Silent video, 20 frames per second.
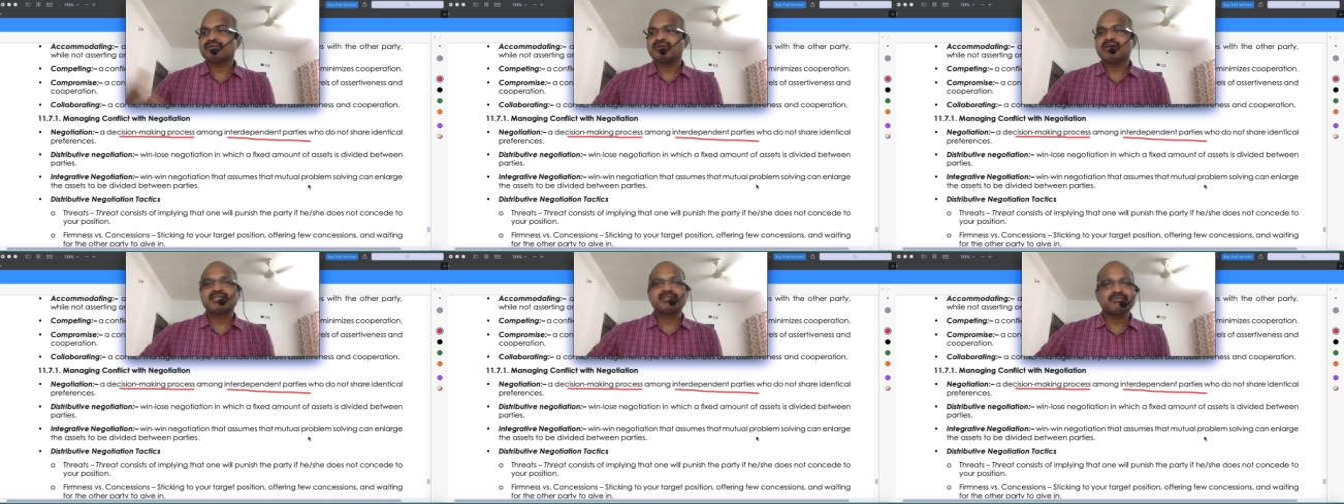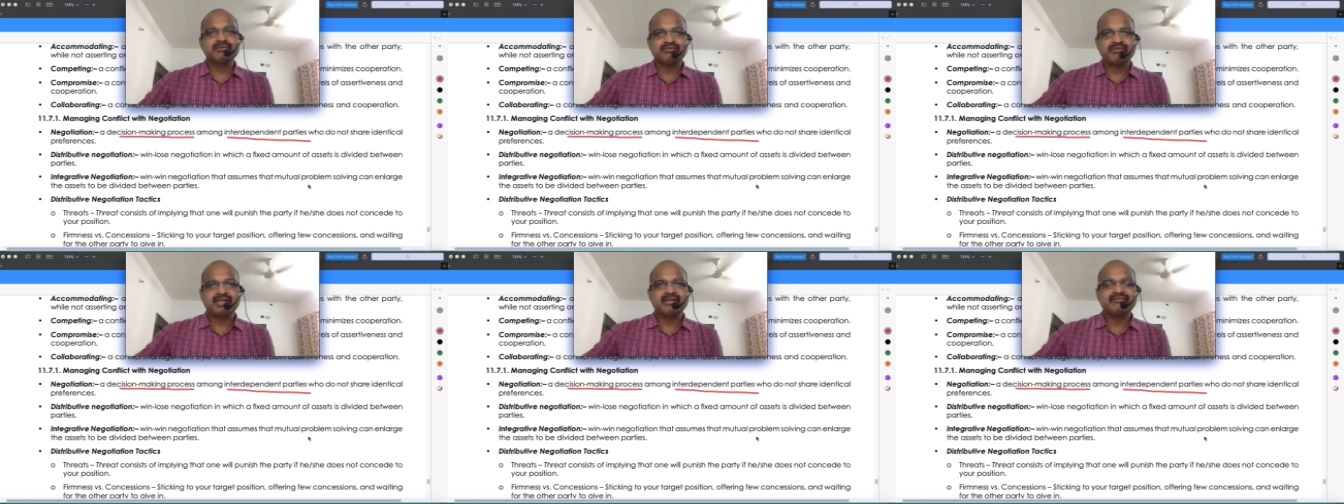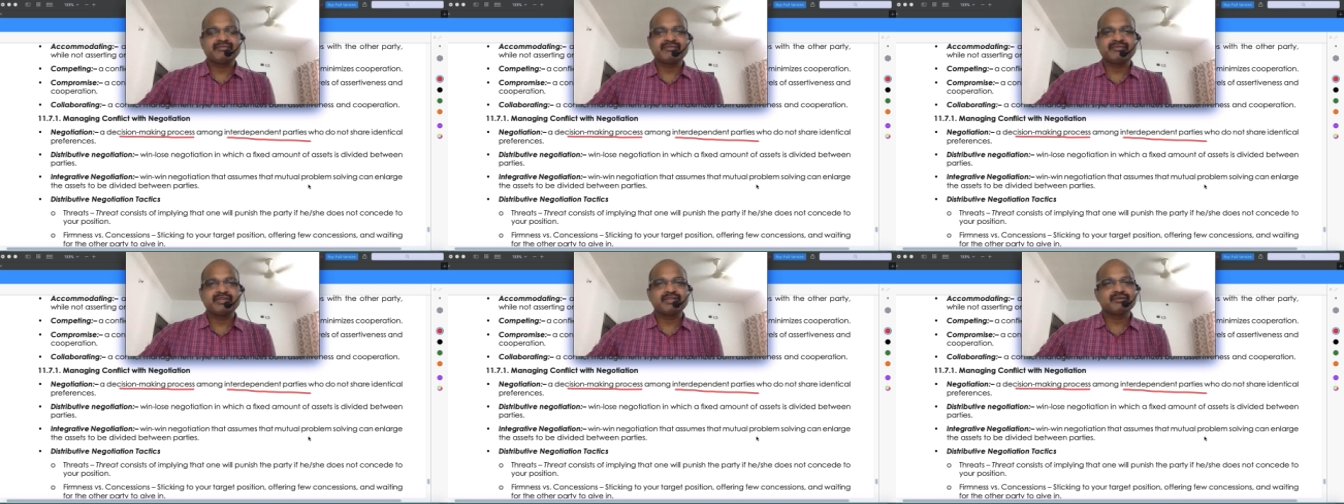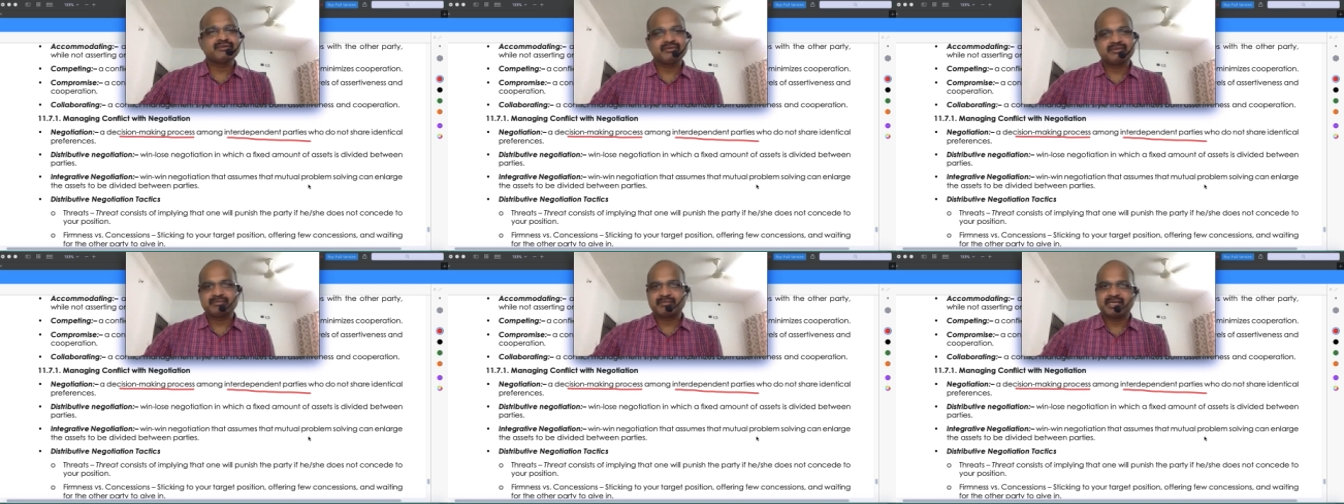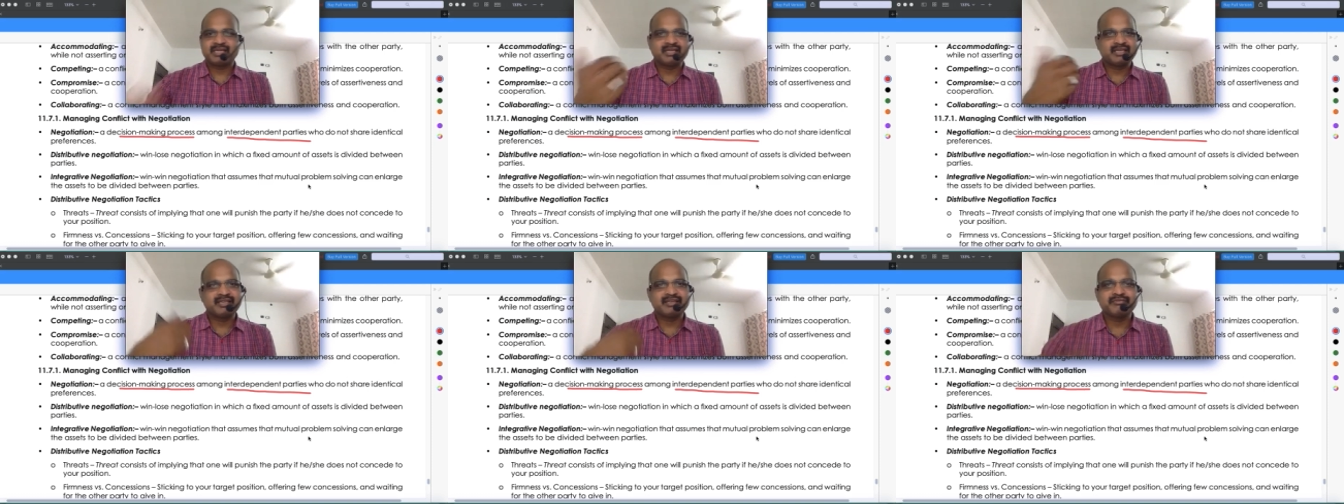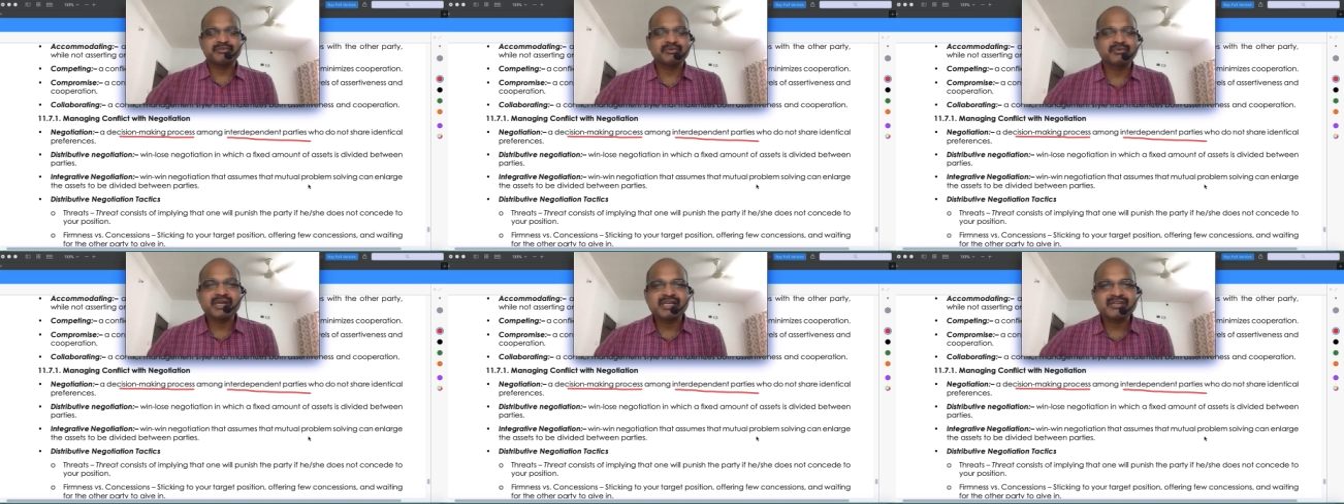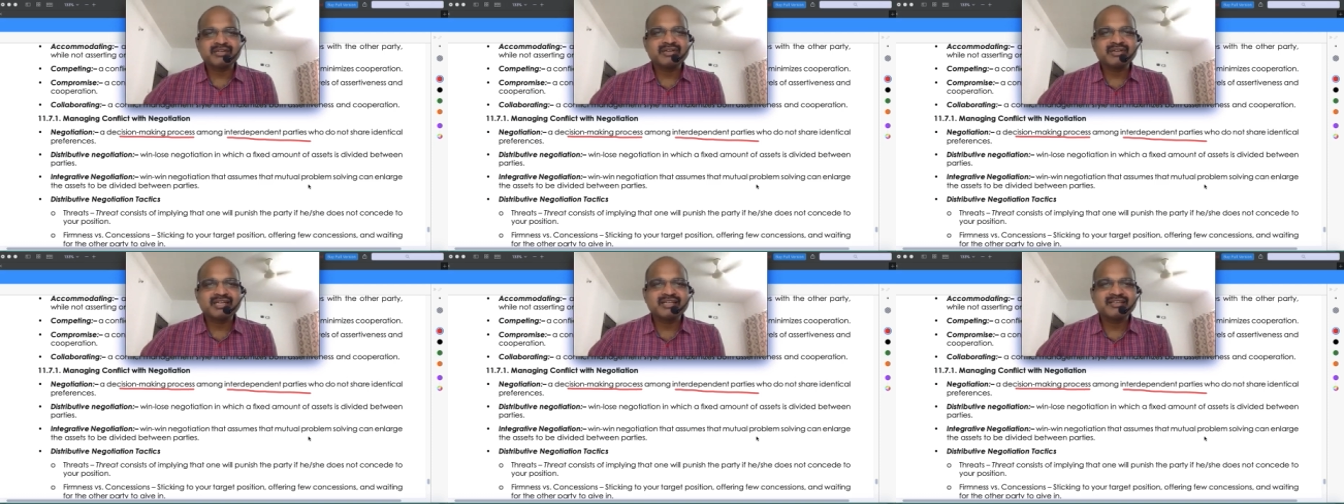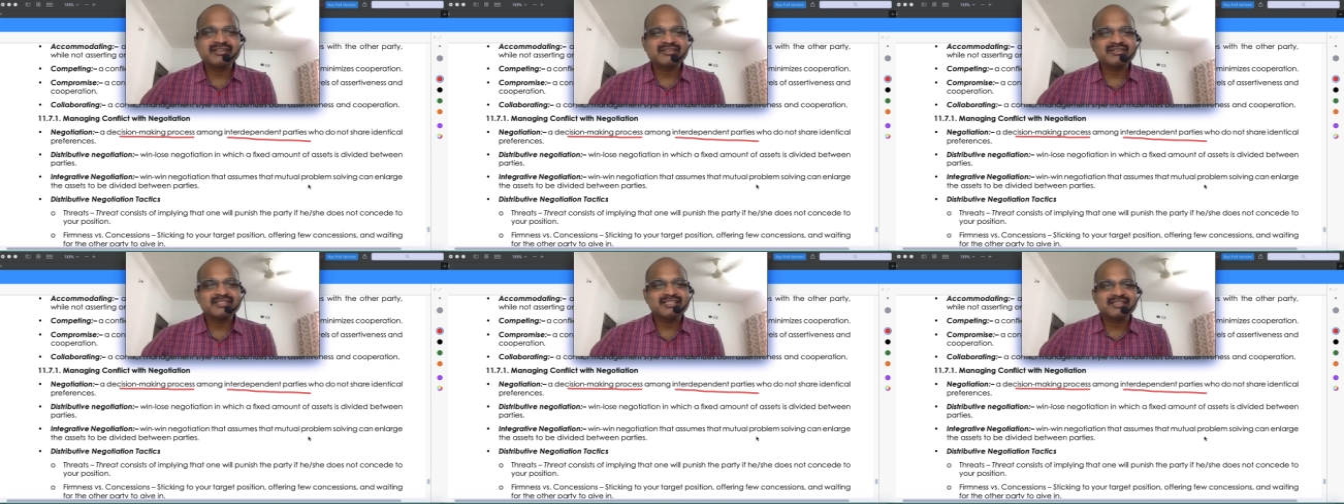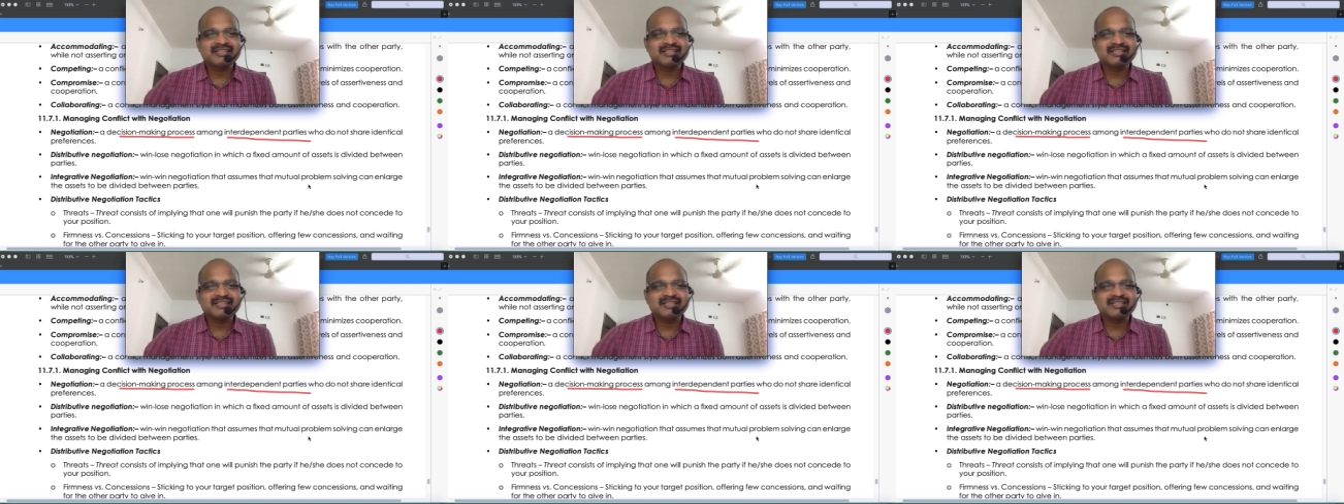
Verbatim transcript: You asked me 150 crores, but I gave you 120 crores.